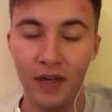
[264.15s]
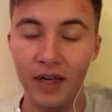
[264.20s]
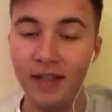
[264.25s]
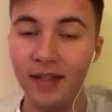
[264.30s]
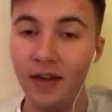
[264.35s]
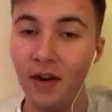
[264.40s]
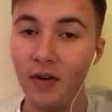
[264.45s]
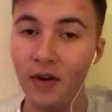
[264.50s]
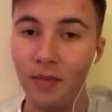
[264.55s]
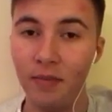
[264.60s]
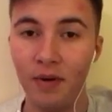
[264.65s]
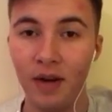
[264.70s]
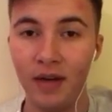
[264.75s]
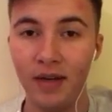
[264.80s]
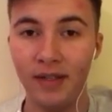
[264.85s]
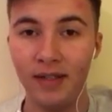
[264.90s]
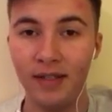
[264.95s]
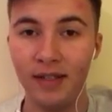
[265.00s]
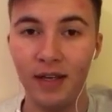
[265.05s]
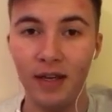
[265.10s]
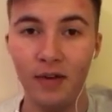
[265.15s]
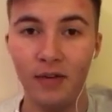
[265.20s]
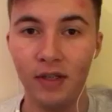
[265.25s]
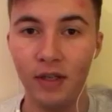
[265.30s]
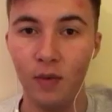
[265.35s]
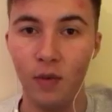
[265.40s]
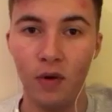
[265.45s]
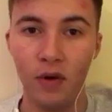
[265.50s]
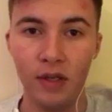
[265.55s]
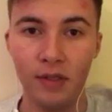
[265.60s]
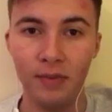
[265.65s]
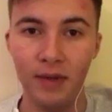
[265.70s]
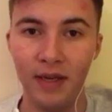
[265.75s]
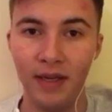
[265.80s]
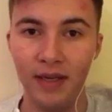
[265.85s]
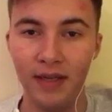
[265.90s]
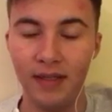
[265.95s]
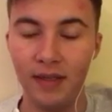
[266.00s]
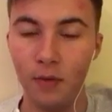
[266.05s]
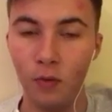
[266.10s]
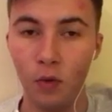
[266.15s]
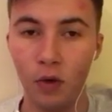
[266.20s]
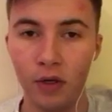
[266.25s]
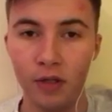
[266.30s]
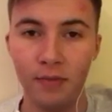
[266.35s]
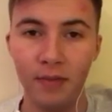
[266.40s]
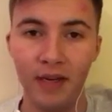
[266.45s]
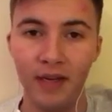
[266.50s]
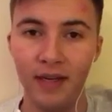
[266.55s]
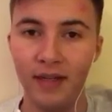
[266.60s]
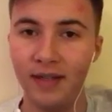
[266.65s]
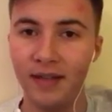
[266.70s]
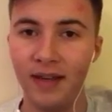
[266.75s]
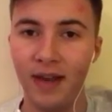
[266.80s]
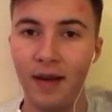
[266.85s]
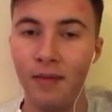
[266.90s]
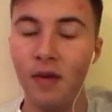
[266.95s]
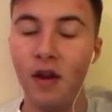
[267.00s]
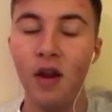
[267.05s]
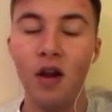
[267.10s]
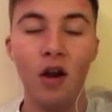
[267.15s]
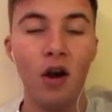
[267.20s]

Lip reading: He's the only player that seriously worries me in this game.